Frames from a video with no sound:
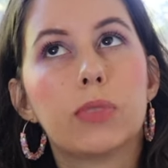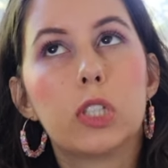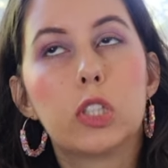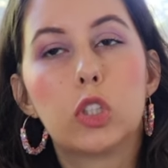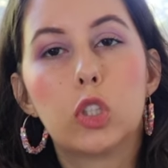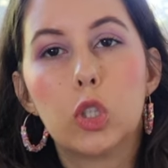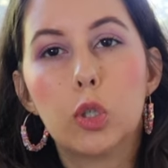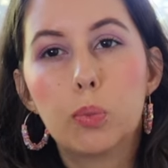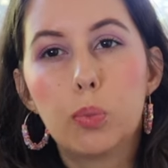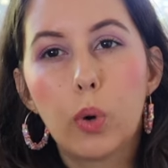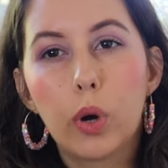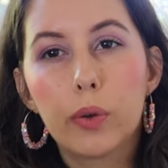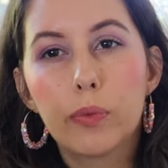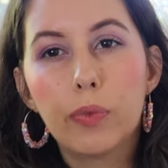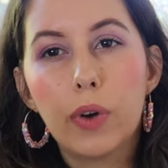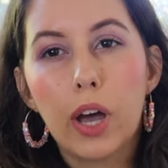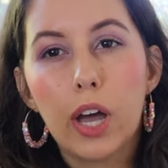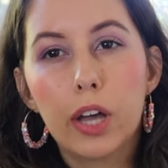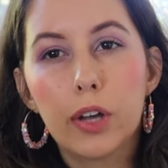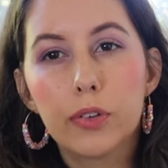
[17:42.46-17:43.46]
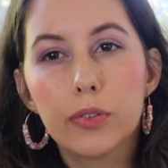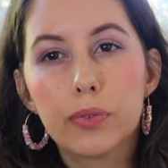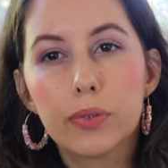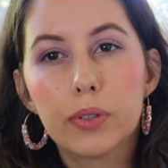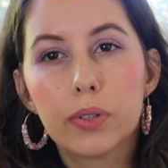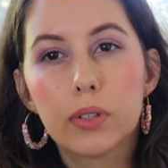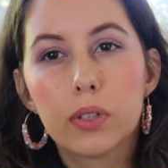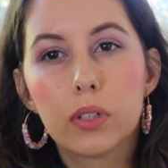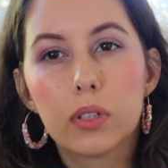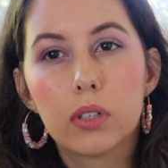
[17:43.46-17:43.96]
2.5
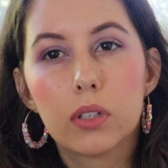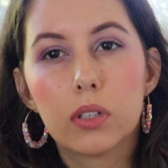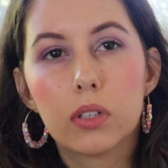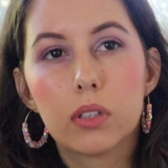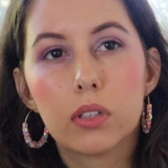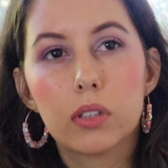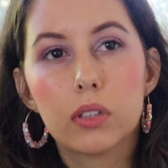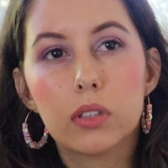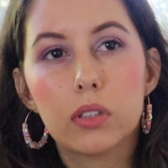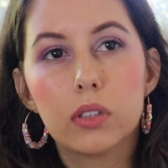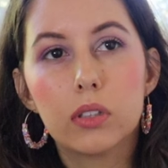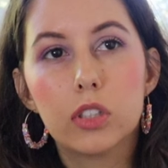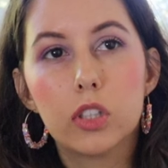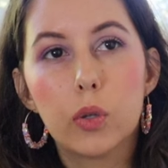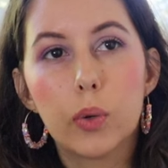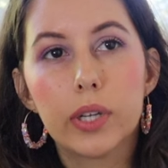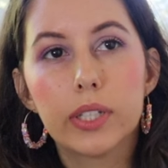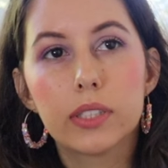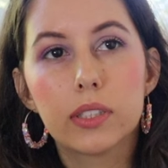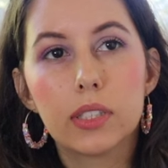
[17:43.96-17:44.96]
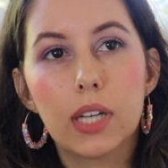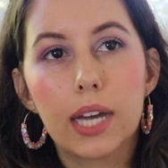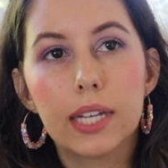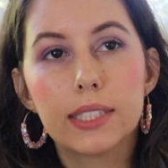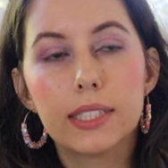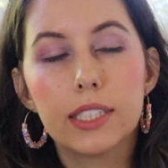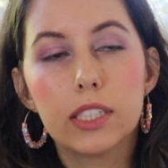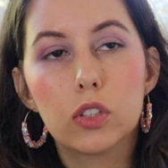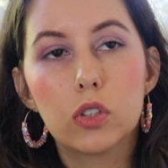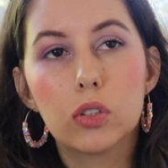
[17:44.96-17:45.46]
US
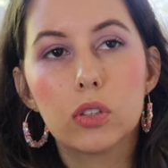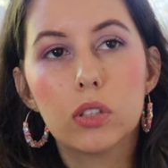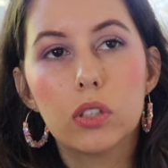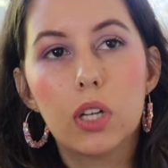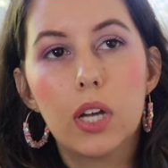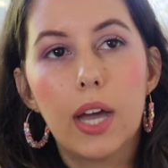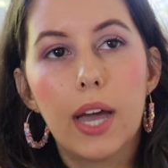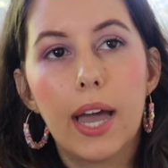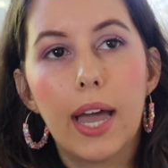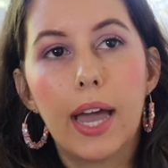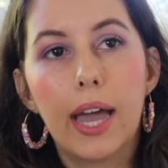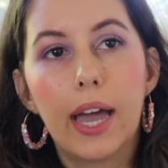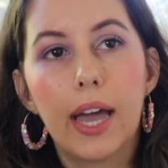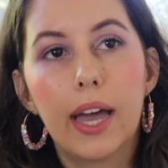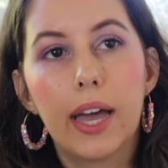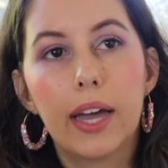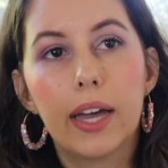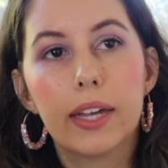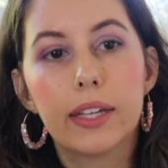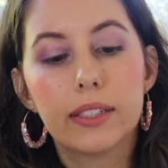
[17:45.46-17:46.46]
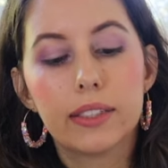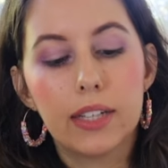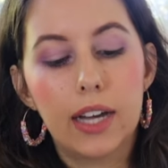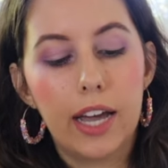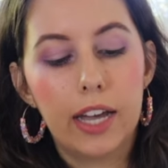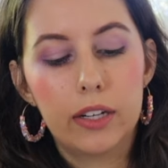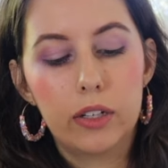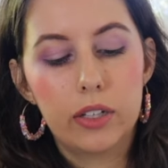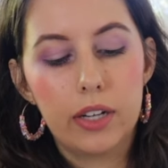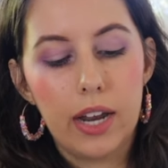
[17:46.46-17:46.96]
size needle, and
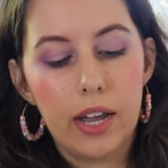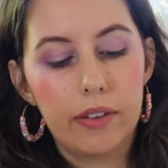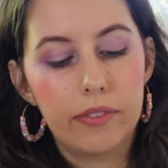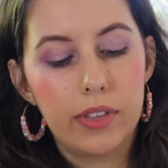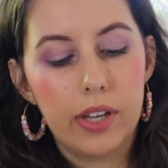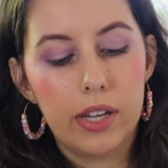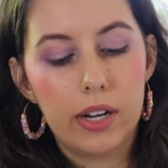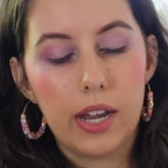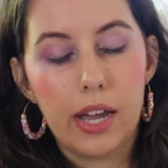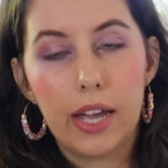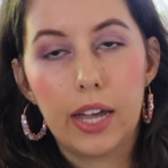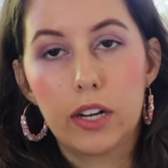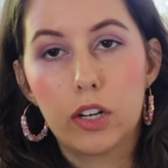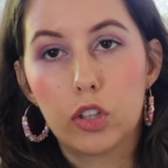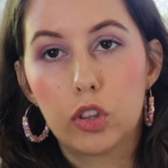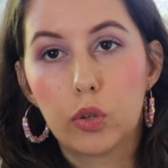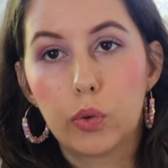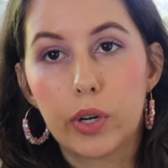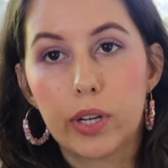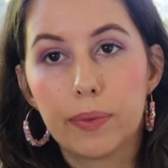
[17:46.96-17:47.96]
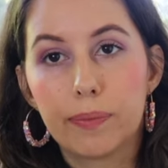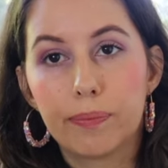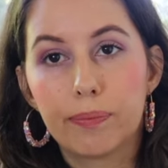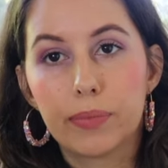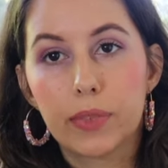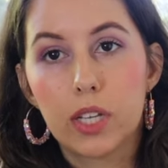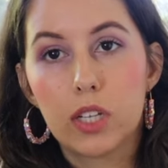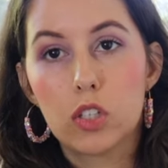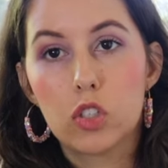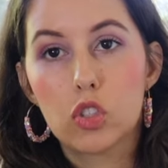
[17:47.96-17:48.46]
I didn't have that. I had a 3.
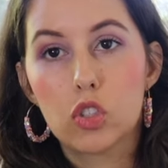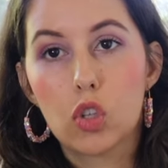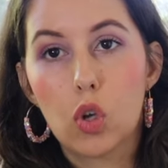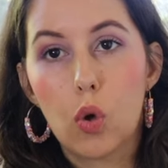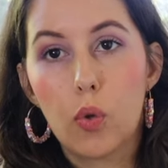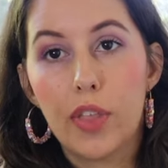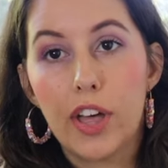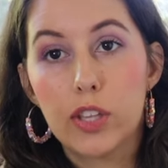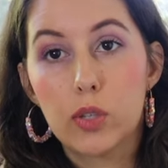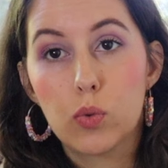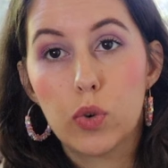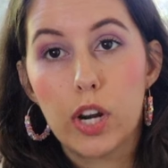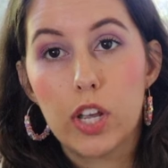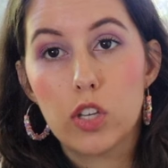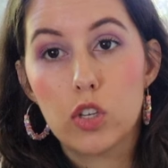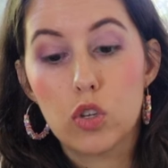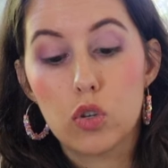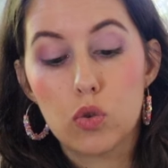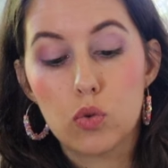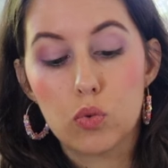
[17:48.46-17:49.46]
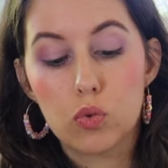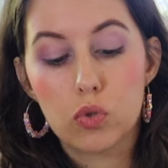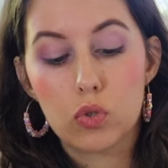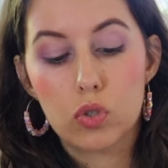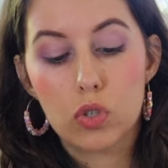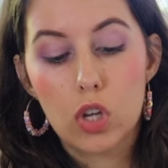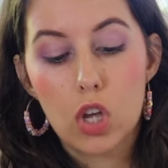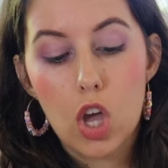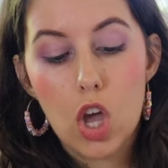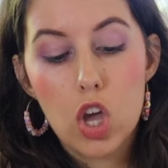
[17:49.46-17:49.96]
So that's what I
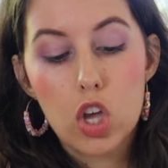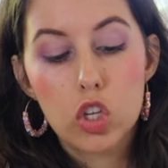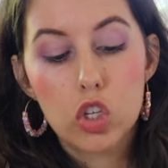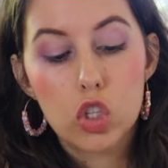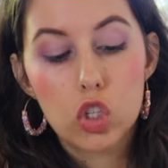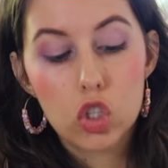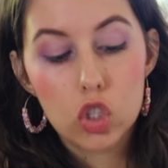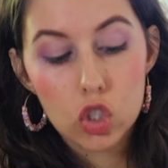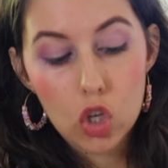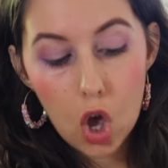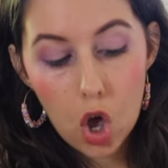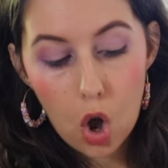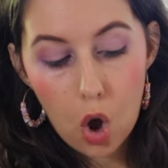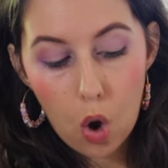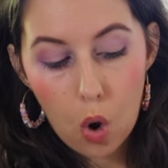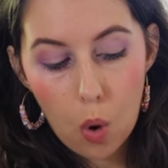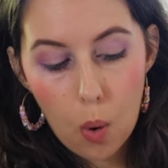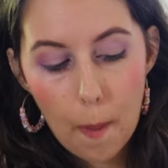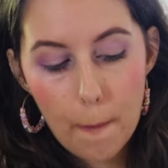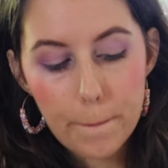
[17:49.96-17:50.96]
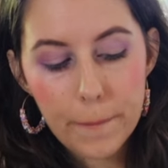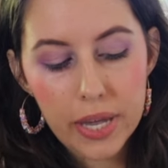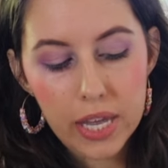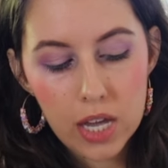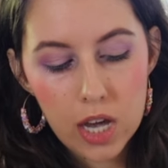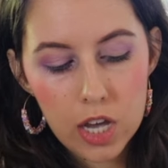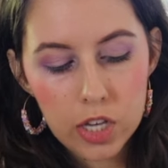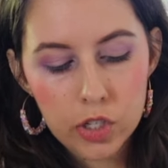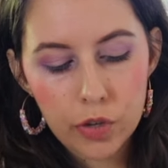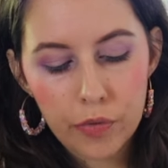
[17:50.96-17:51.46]
used. So
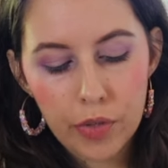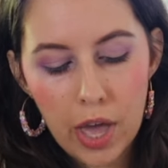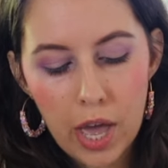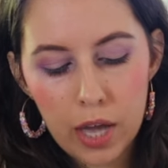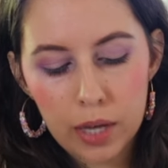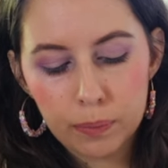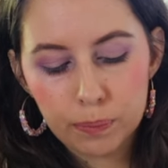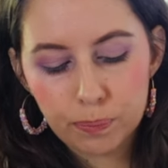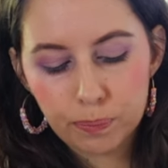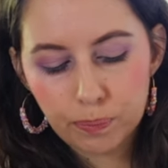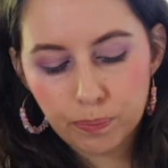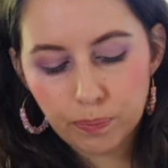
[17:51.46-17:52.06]
because of that,